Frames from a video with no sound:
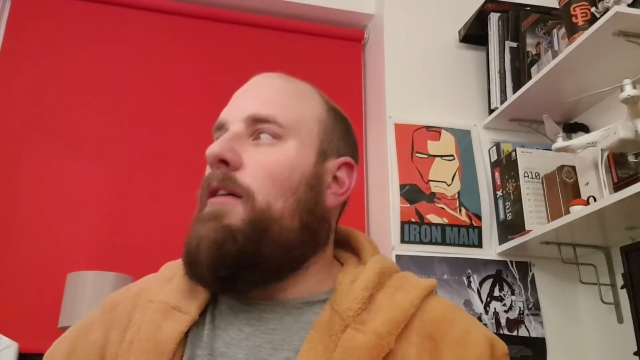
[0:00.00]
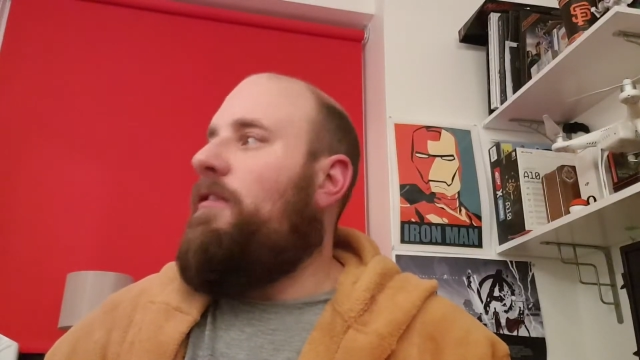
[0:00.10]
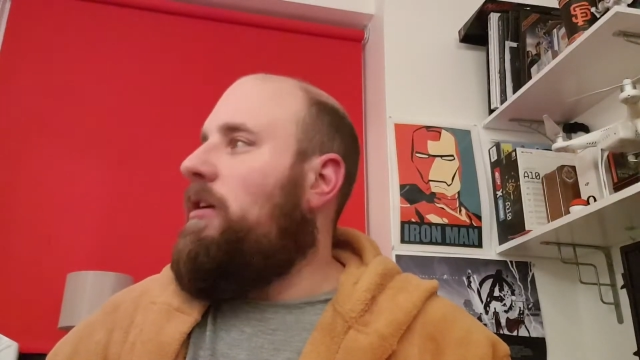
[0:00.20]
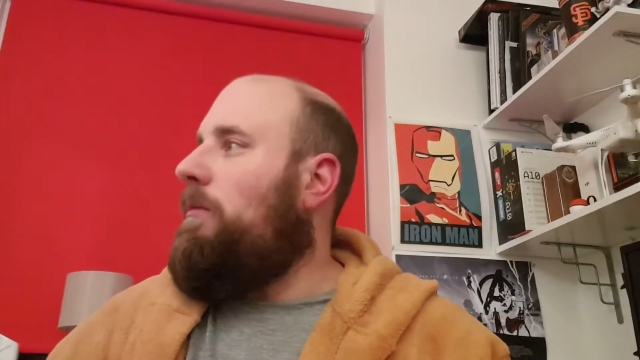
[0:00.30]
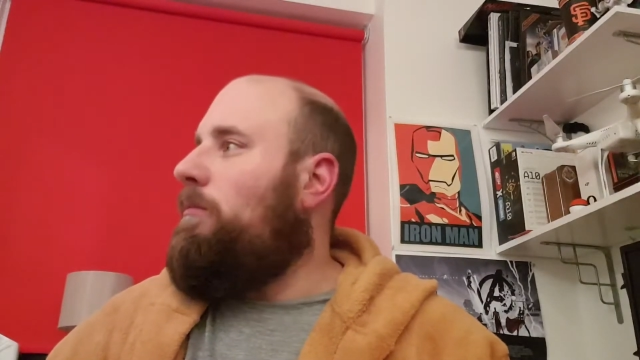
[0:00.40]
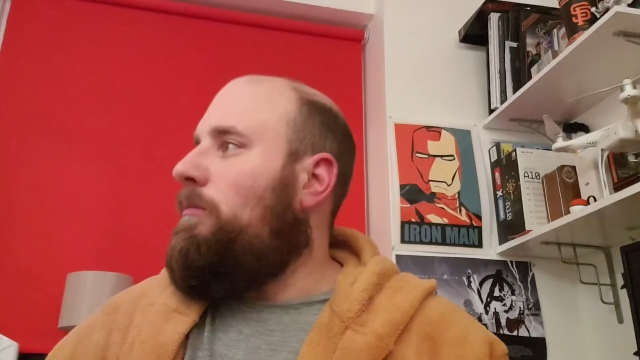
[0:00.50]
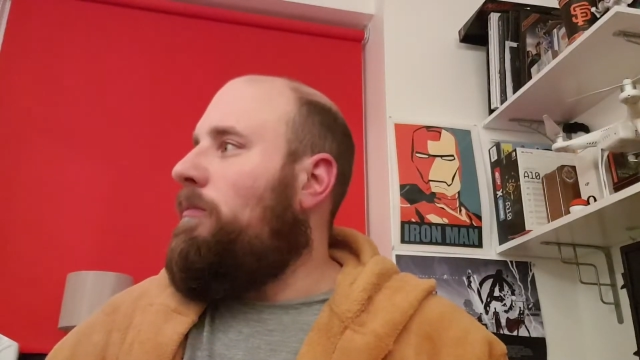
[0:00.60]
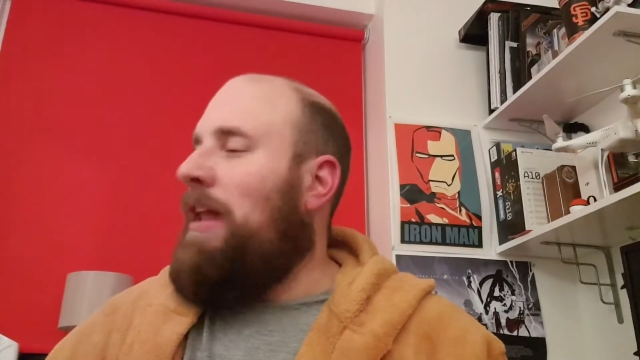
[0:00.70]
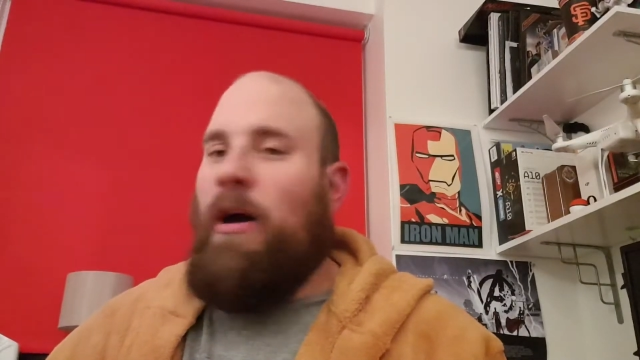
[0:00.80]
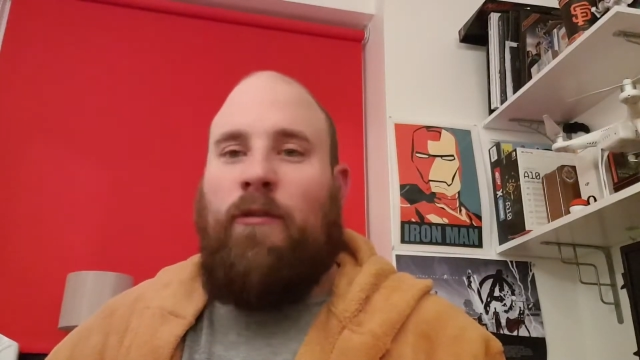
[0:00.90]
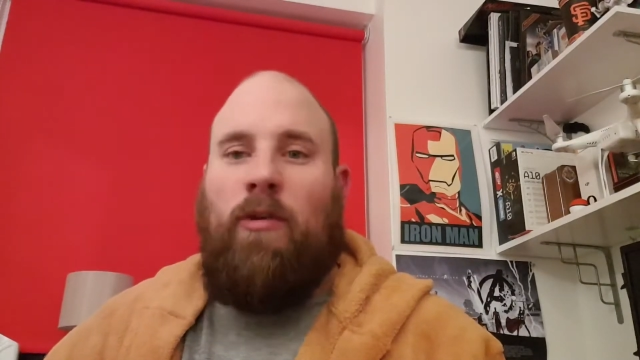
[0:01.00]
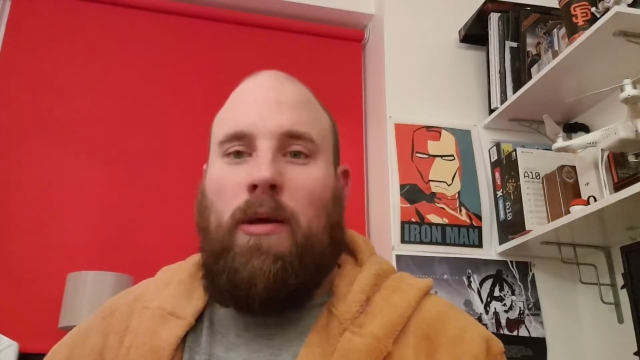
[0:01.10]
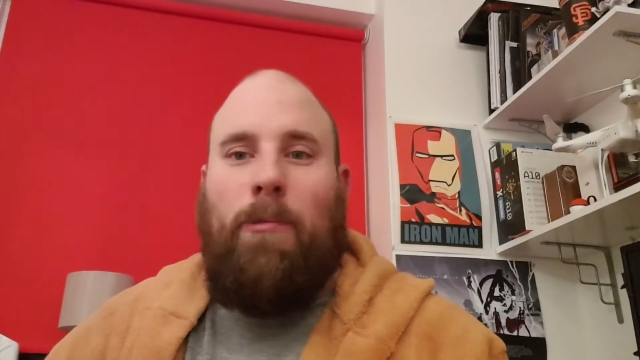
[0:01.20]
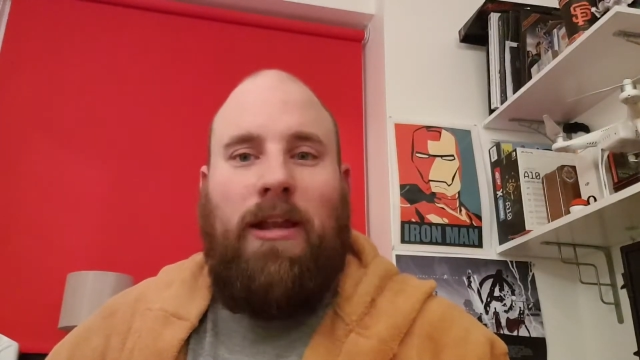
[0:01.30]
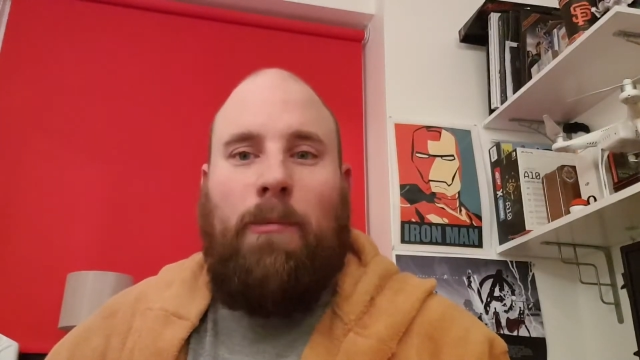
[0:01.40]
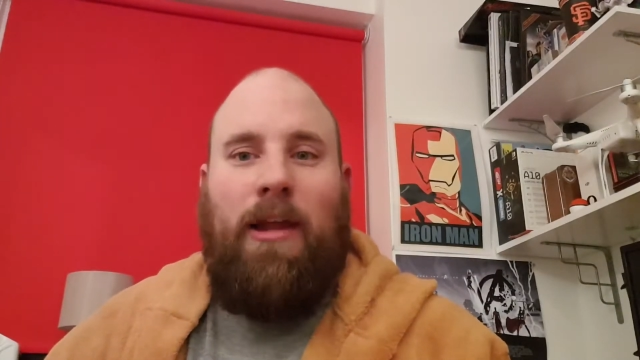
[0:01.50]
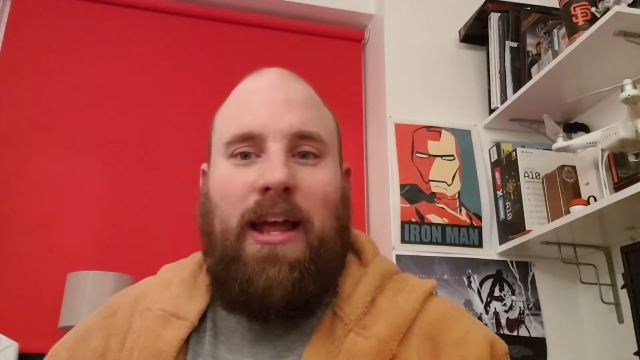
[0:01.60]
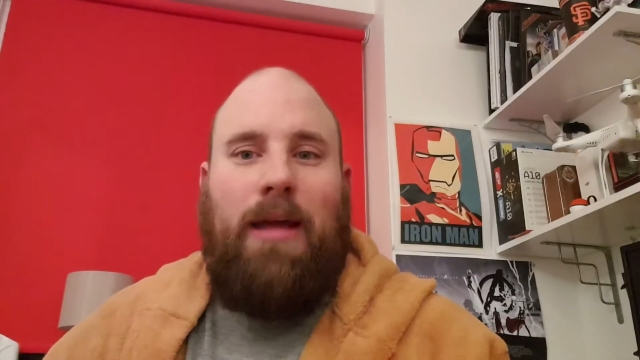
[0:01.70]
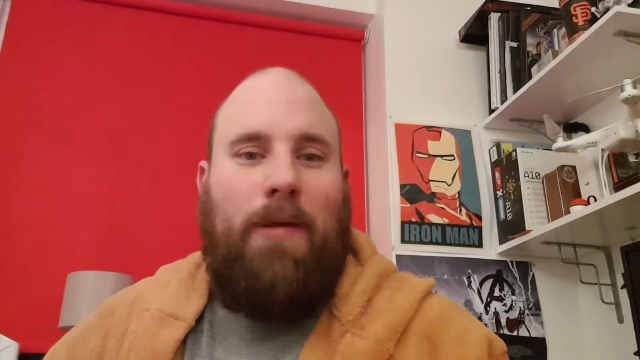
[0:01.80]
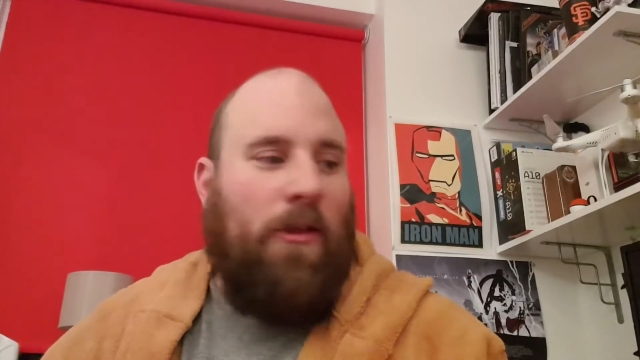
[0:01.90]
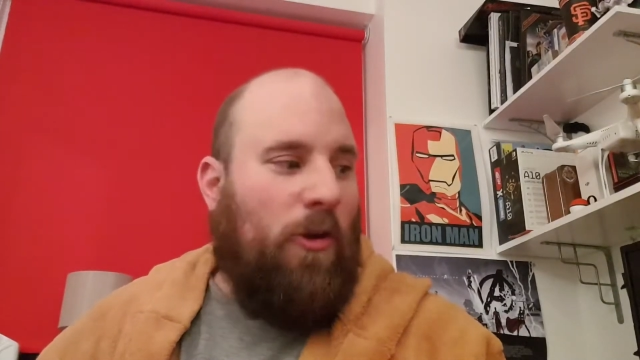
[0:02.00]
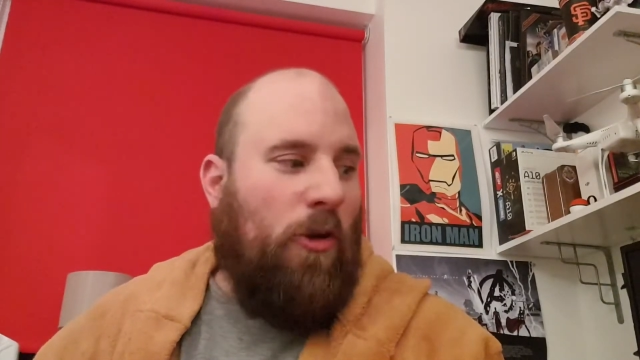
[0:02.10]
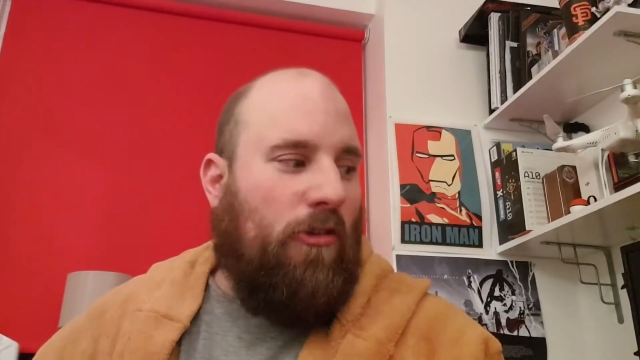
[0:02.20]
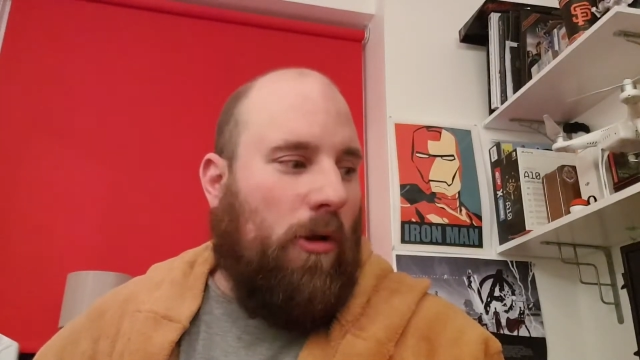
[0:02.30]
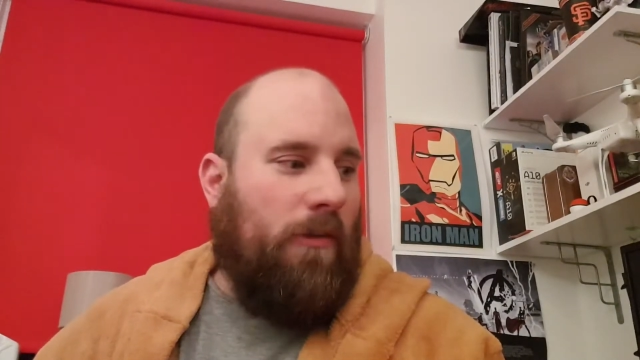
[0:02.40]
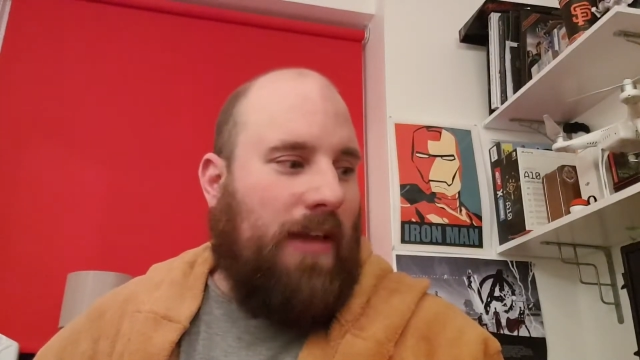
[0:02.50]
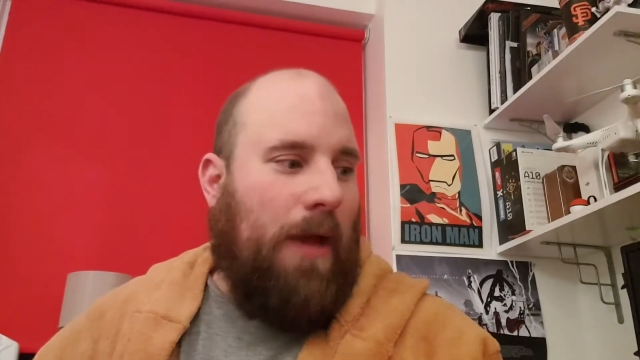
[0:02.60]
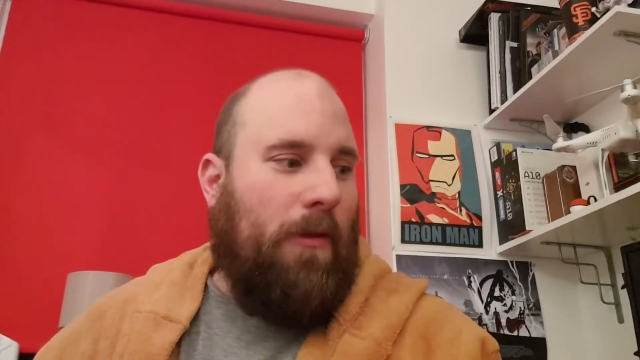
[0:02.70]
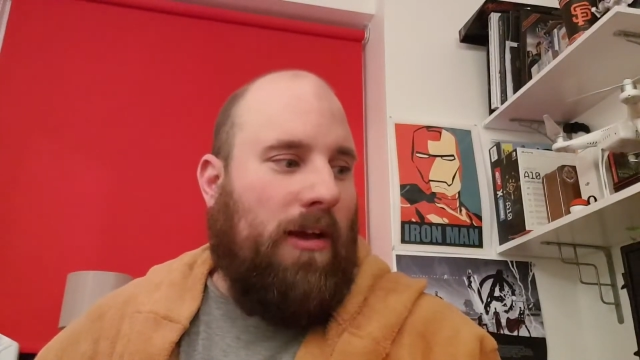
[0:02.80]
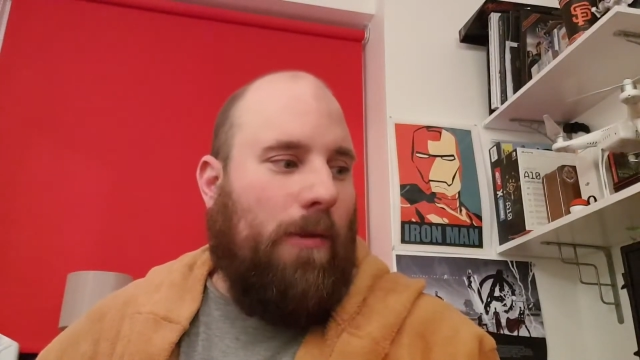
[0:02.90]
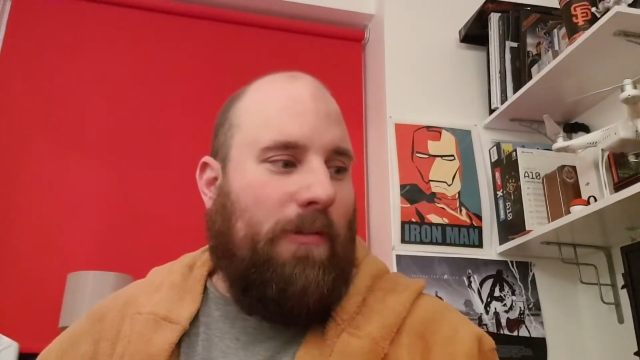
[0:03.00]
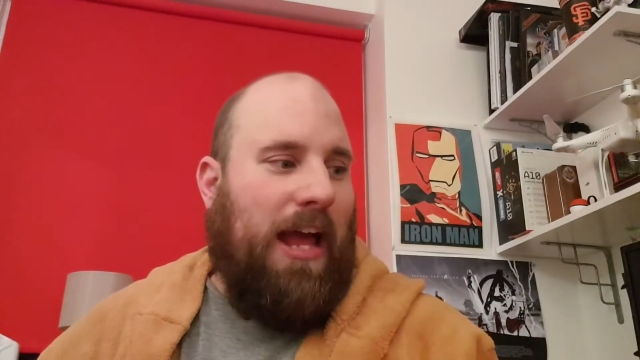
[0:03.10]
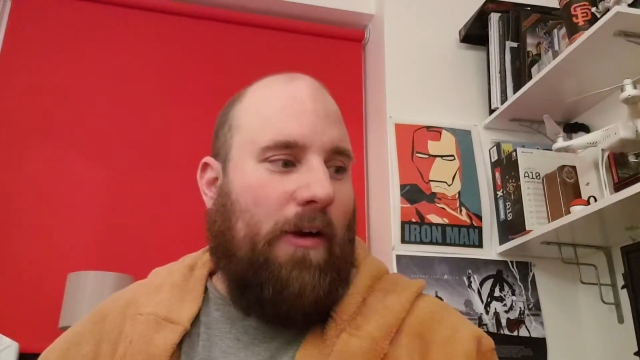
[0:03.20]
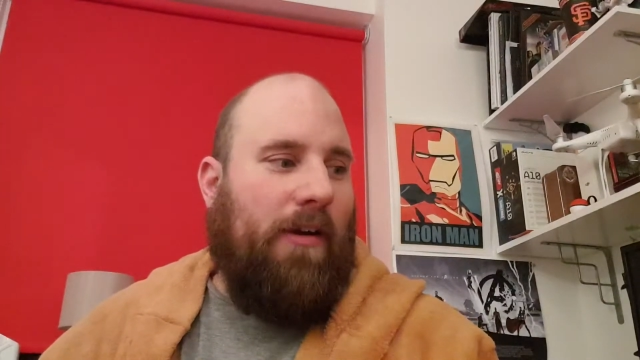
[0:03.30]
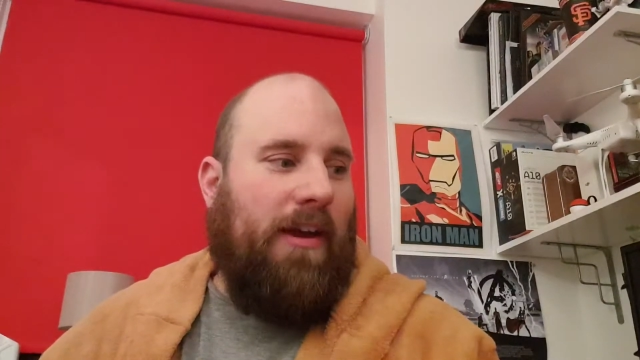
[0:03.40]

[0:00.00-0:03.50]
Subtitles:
gone completely blank about the new Star Wars game that comes out